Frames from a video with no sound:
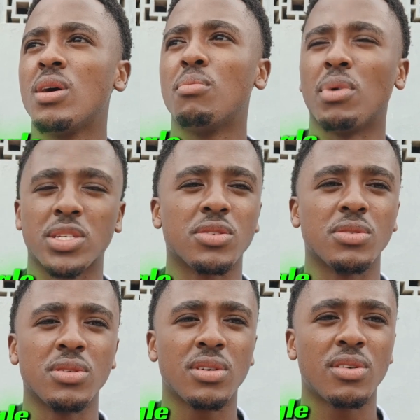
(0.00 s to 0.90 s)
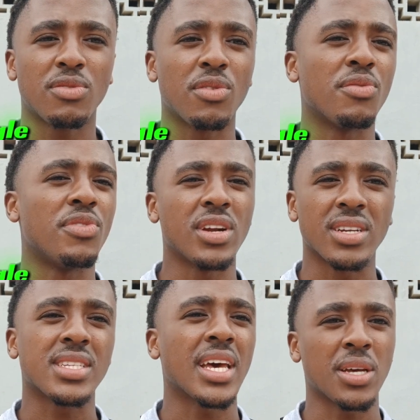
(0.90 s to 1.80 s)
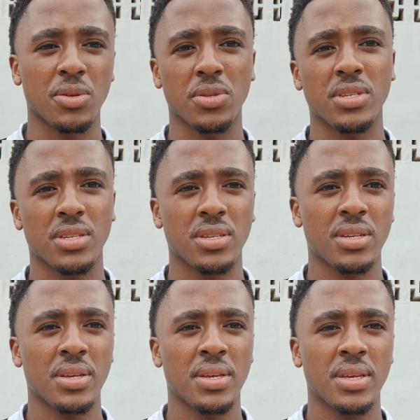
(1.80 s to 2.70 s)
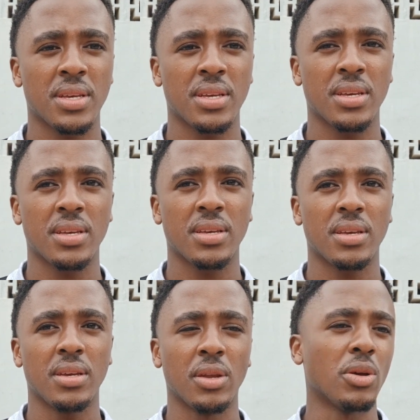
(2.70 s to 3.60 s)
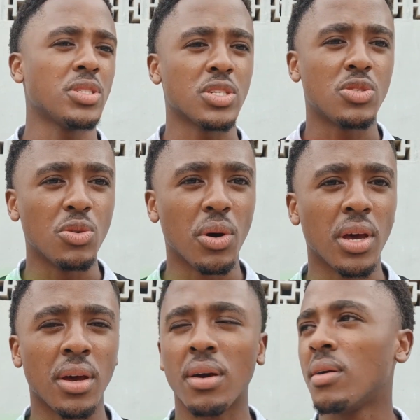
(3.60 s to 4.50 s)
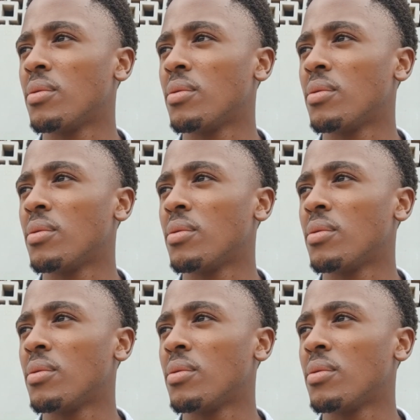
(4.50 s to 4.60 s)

muscle from various angles. You're not just doing